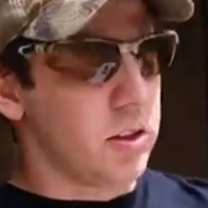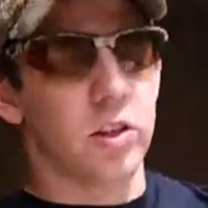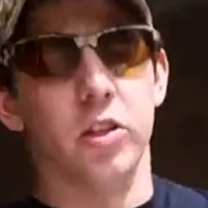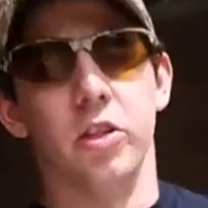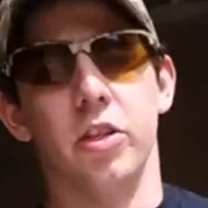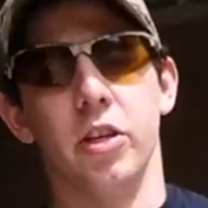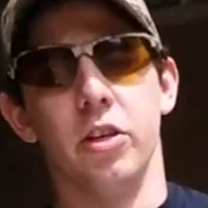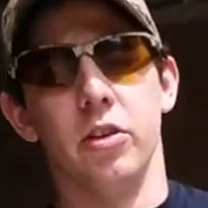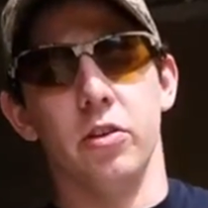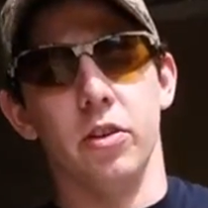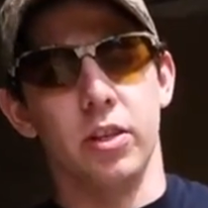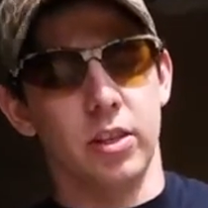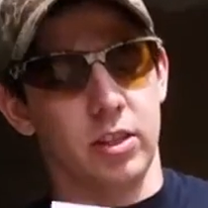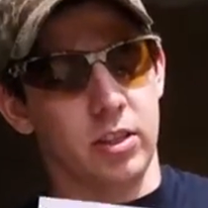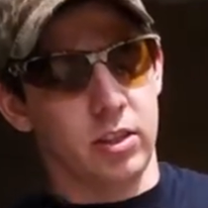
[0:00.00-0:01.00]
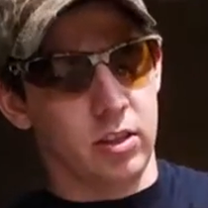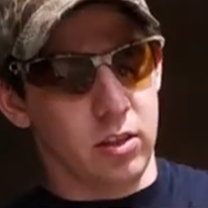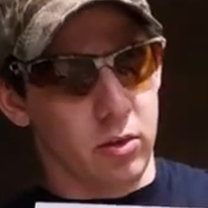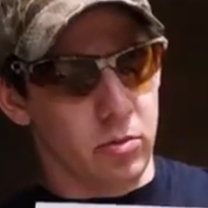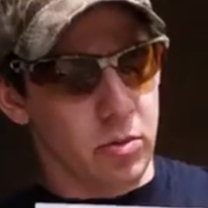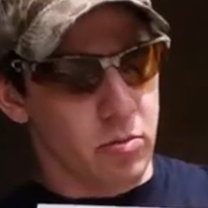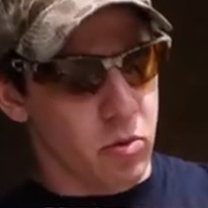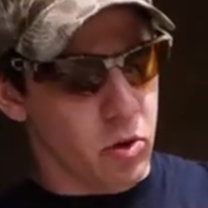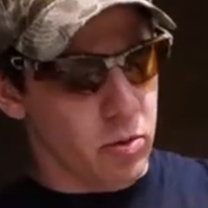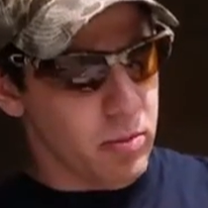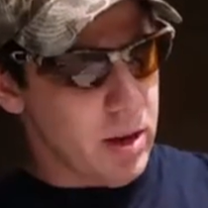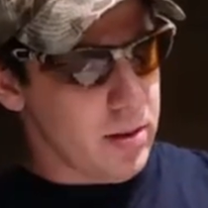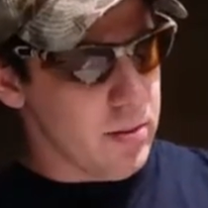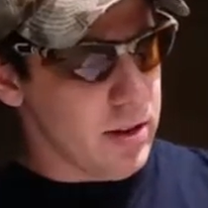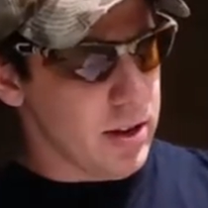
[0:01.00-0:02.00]
continue this a little bit more
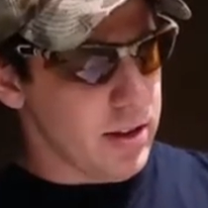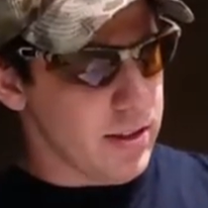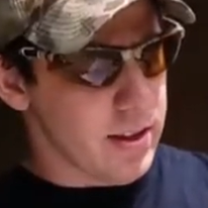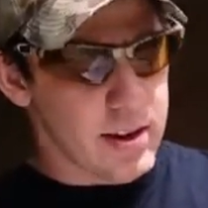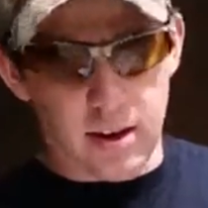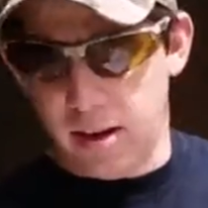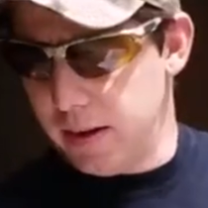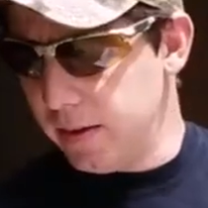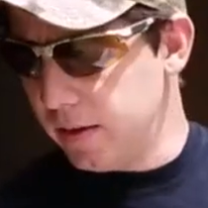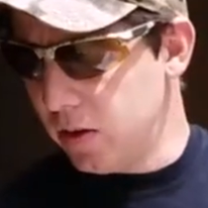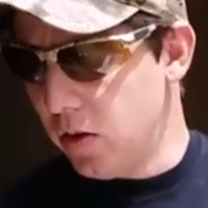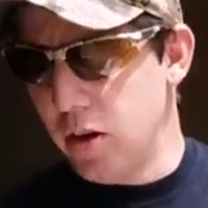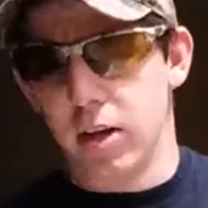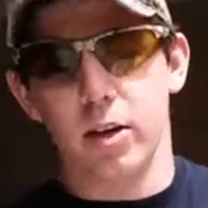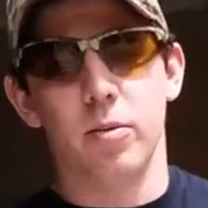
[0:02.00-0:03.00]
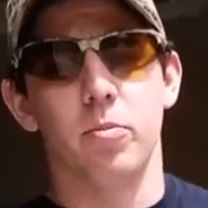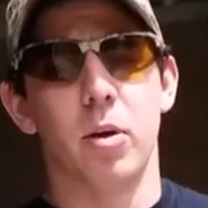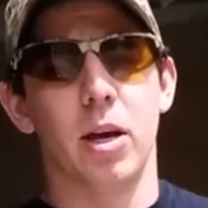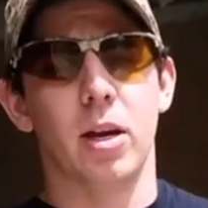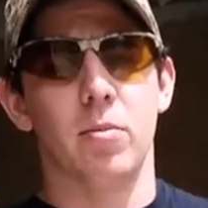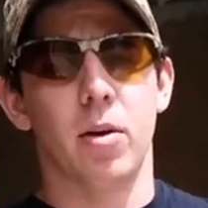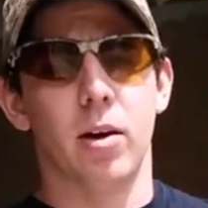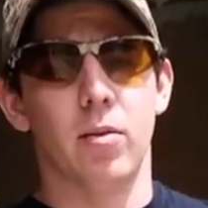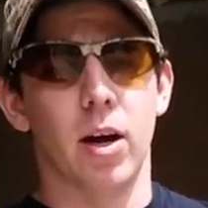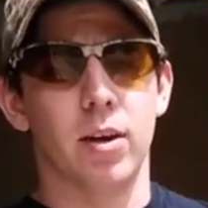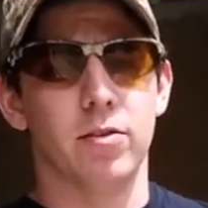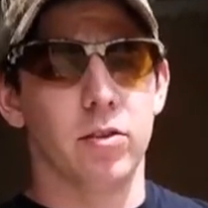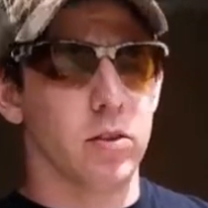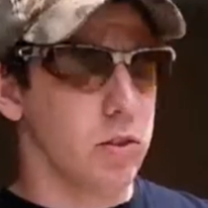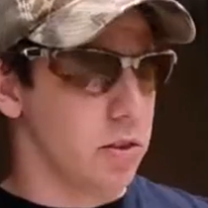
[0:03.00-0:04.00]
maybe, and then uh, go ahead and paint up my
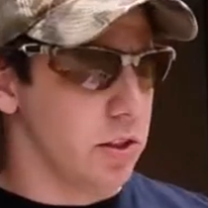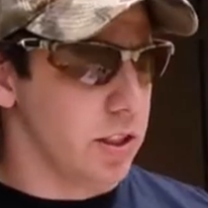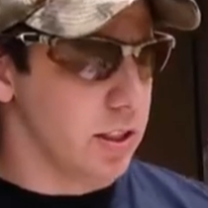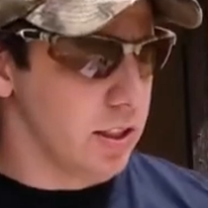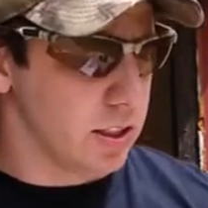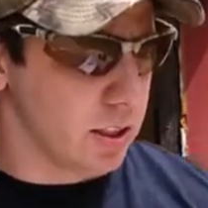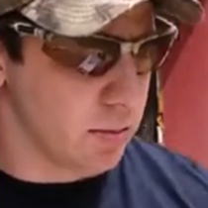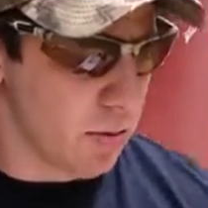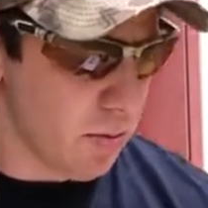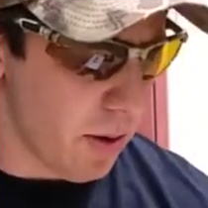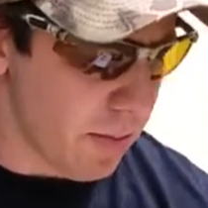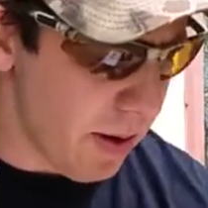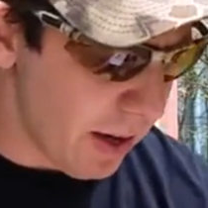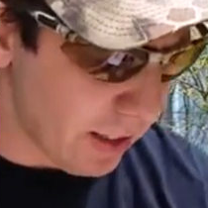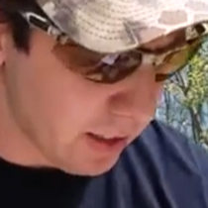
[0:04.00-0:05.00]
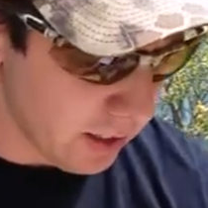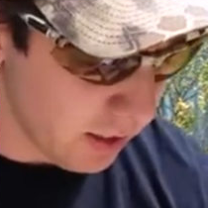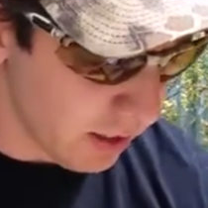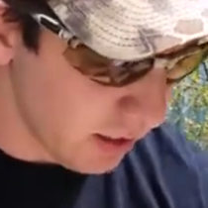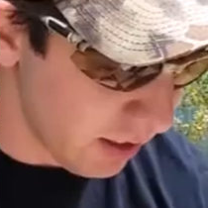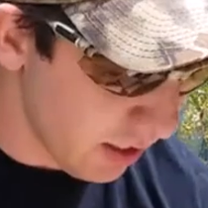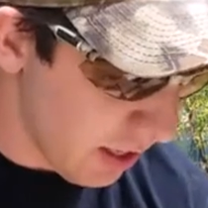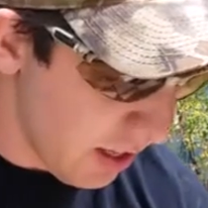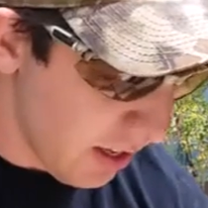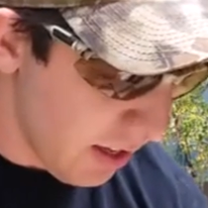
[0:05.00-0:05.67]
rifle and uh, some of my magazines,